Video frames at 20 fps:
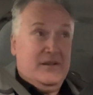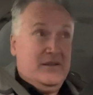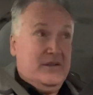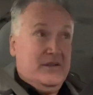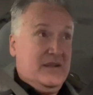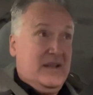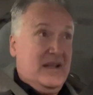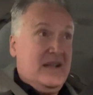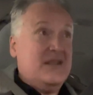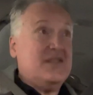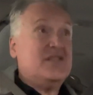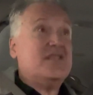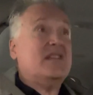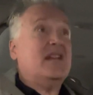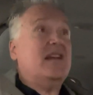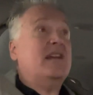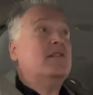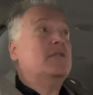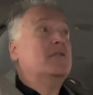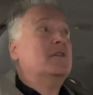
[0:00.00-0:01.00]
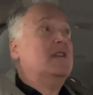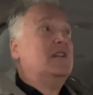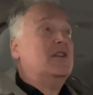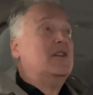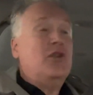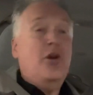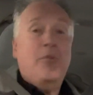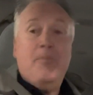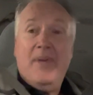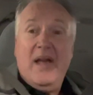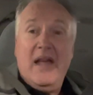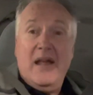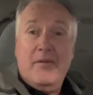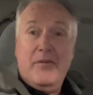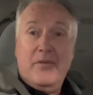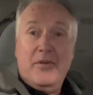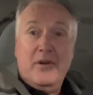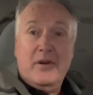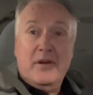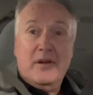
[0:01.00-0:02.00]
large scale, not bad
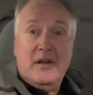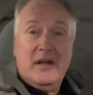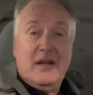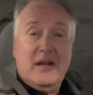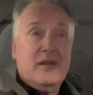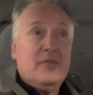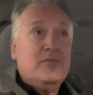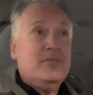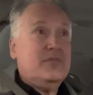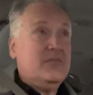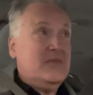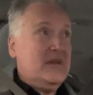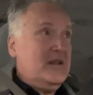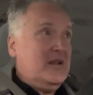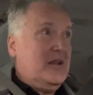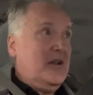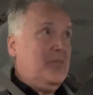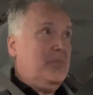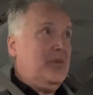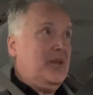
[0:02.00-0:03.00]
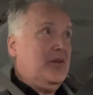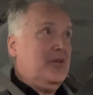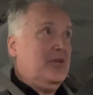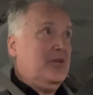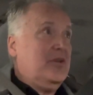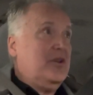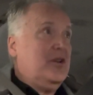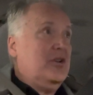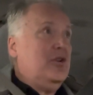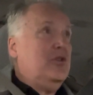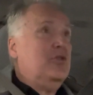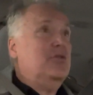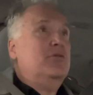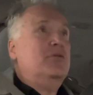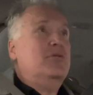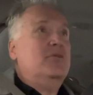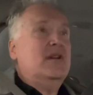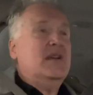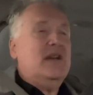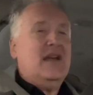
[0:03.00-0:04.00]
for a bloke
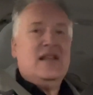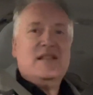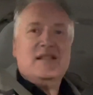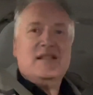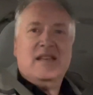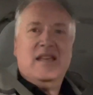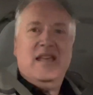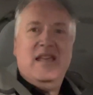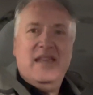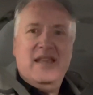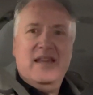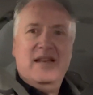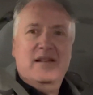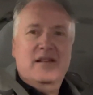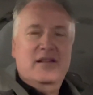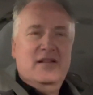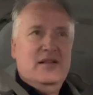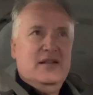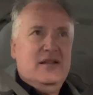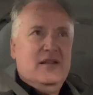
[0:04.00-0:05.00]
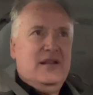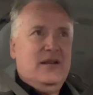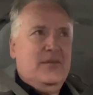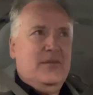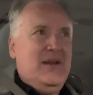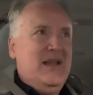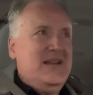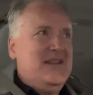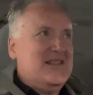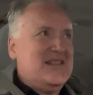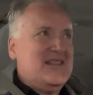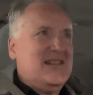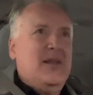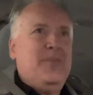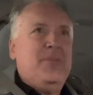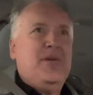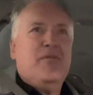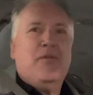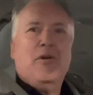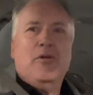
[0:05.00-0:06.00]
who, as a kid, had to sleep
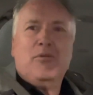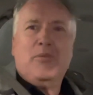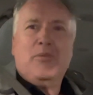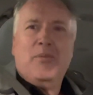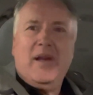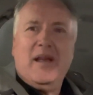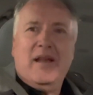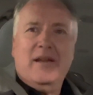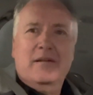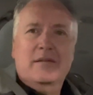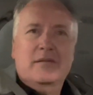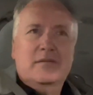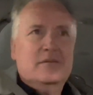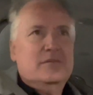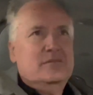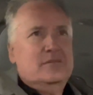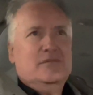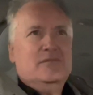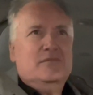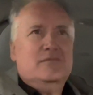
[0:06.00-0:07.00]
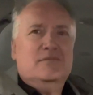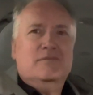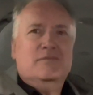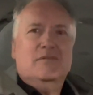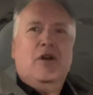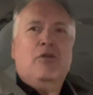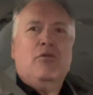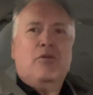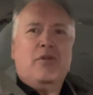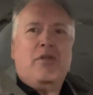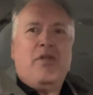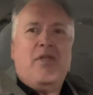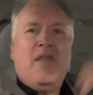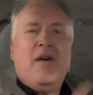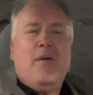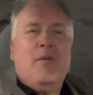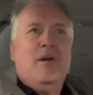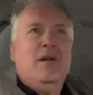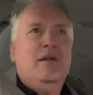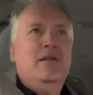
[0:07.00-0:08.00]
in a Volkswagen, older than
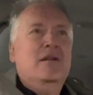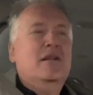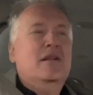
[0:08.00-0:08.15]
that one,